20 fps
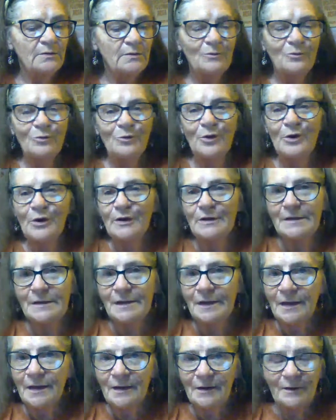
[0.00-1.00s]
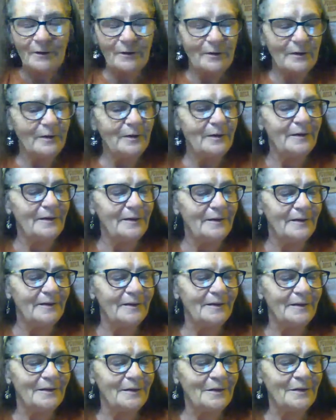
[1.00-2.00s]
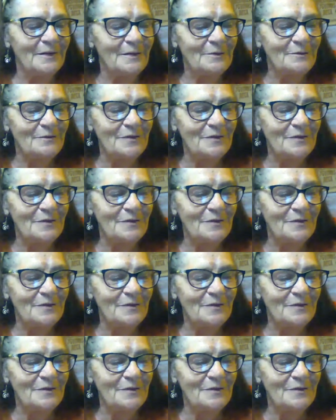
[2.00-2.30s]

Ruddy hair. The